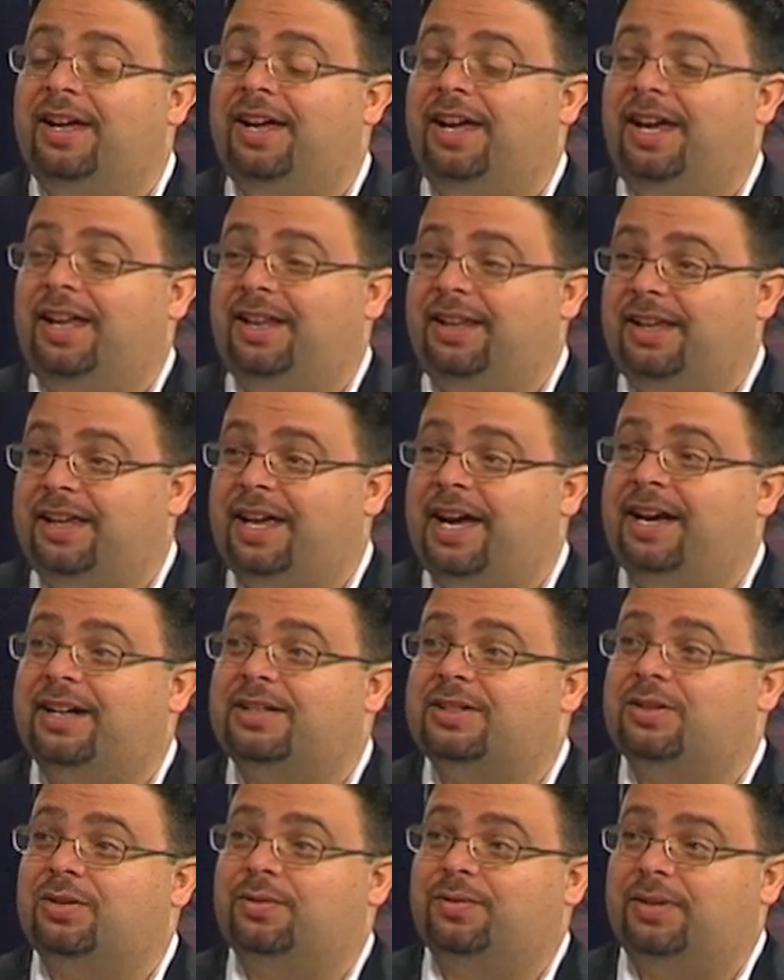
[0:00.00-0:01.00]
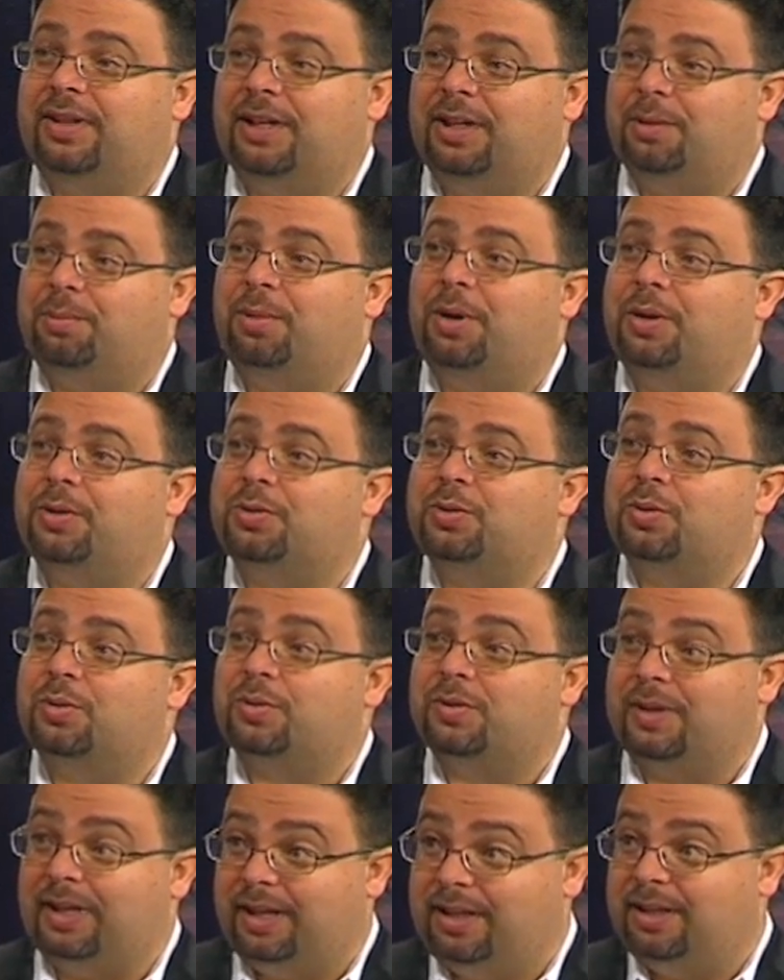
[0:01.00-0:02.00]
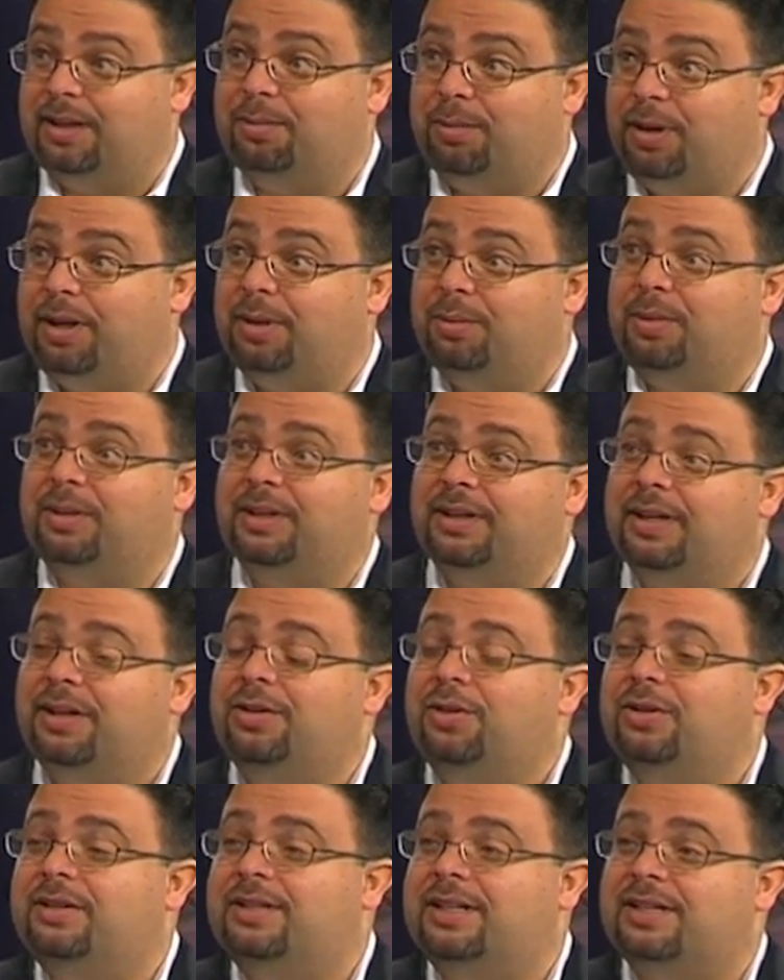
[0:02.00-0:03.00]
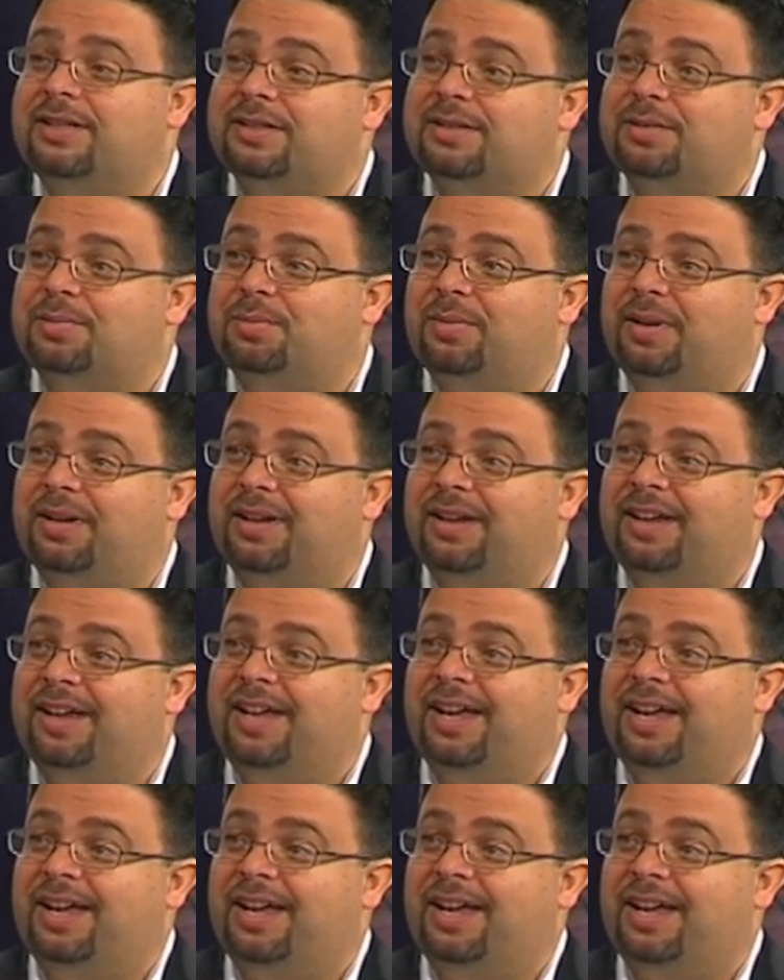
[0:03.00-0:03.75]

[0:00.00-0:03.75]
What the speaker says: in the Acts of the Apostles in the Bible, in the New Testament.